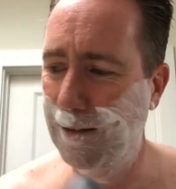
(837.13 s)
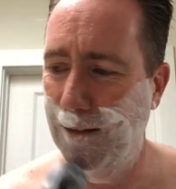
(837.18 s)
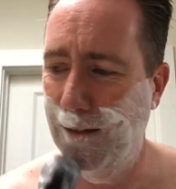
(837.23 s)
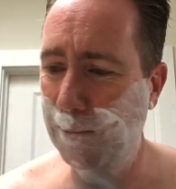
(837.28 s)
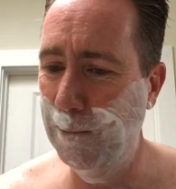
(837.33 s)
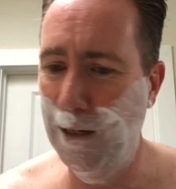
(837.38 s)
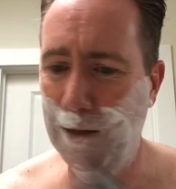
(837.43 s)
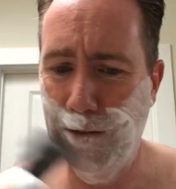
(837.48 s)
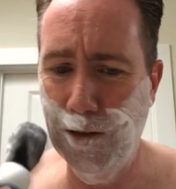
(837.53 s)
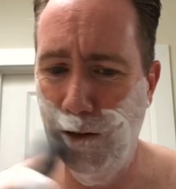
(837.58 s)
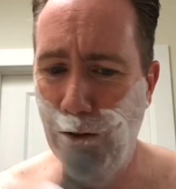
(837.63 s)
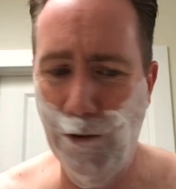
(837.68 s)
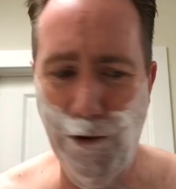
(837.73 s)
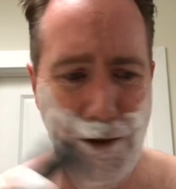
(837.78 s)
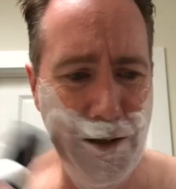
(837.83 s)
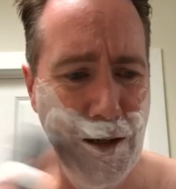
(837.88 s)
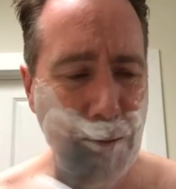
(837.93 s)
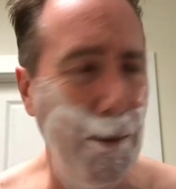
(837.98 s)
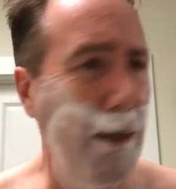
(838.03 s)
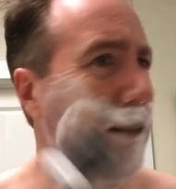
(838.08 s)
I'm gonna have to go
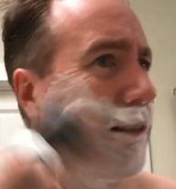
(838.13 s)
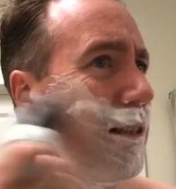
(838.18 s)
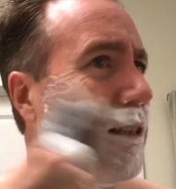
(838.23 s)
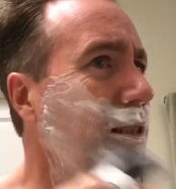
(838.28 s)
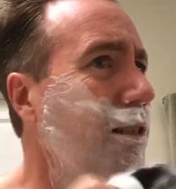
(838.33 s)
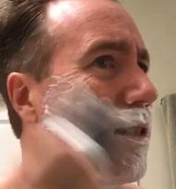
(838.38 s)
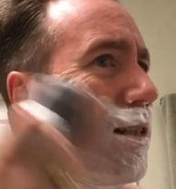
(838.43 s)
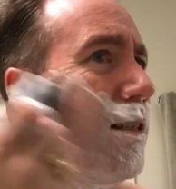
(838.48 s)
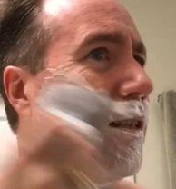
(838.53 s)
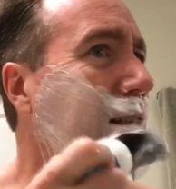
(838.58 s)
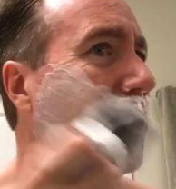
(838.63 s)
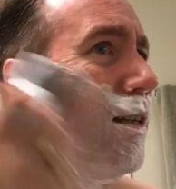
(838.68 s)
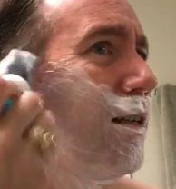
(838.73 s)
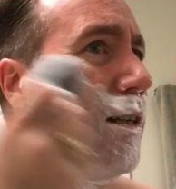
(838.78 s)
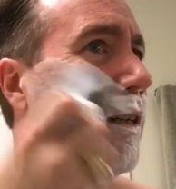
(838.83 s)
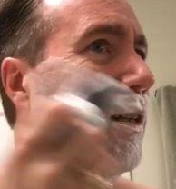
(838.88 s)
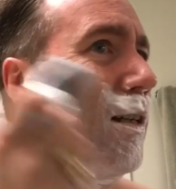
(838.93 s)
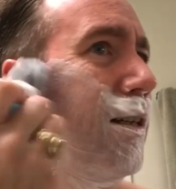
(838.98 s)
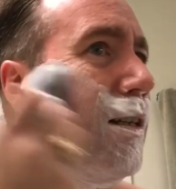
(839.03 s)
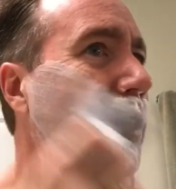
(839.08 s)
think about this.
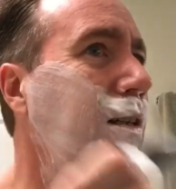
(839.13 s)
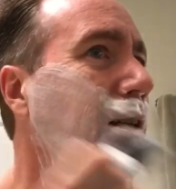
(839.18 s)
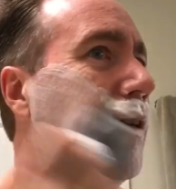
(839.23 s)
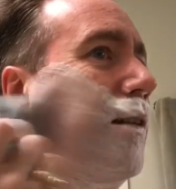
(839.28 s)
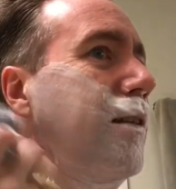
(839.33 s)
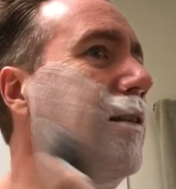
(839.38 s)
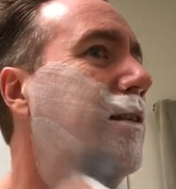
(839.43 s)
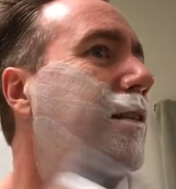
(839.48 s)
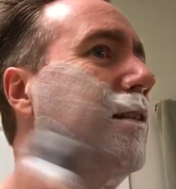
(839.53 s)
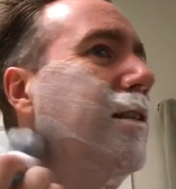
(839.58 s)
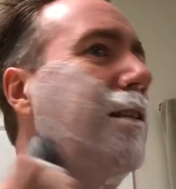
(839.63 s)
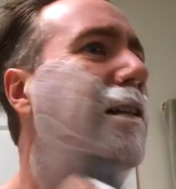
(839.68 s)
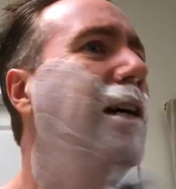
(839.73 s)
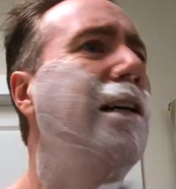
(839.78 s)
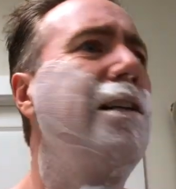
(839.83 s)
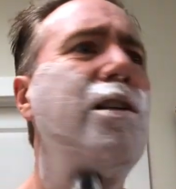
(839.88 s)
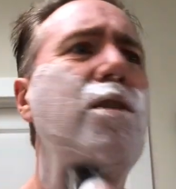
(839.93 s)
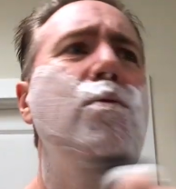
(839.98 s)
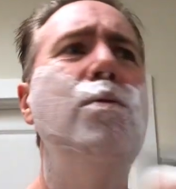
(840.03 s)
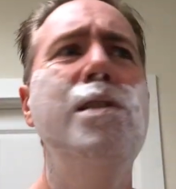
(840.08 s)

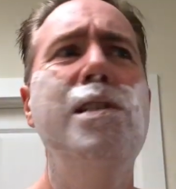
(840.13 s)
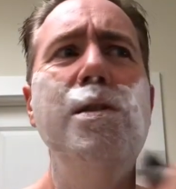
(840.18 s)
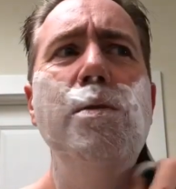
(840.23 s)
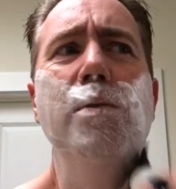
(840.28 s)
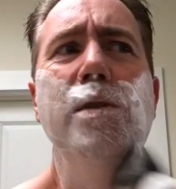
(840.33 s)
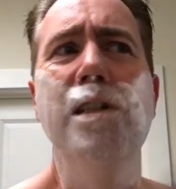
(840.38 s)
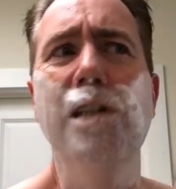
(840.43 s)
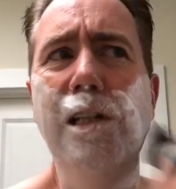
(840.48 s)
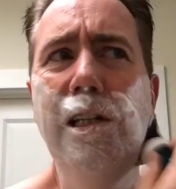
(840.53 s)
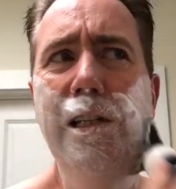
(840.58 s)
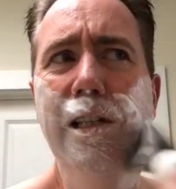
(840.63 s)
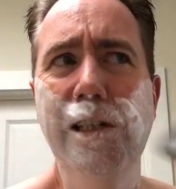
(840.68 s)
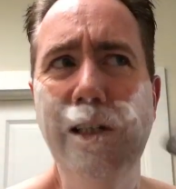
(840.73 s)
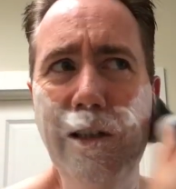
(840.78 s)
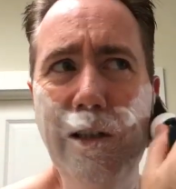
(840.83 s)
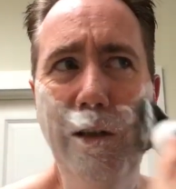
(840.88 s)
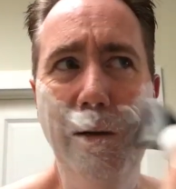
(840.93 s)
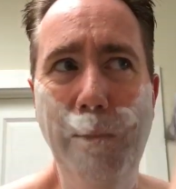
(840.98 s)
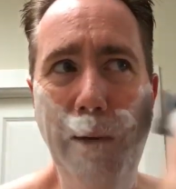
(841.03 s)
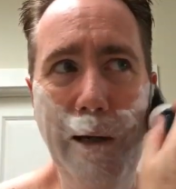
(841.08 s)
I just want someone to
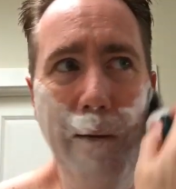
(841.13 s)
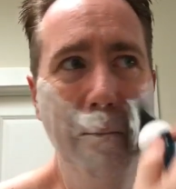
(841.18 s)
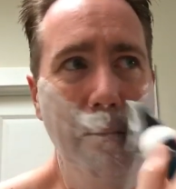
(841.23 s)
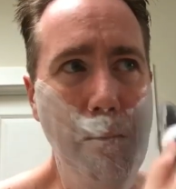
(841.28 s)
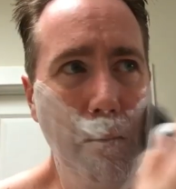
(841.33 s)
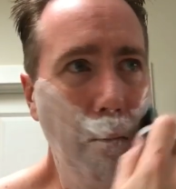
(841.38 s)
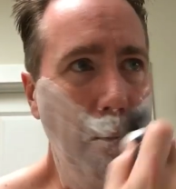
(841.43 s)
listen to me.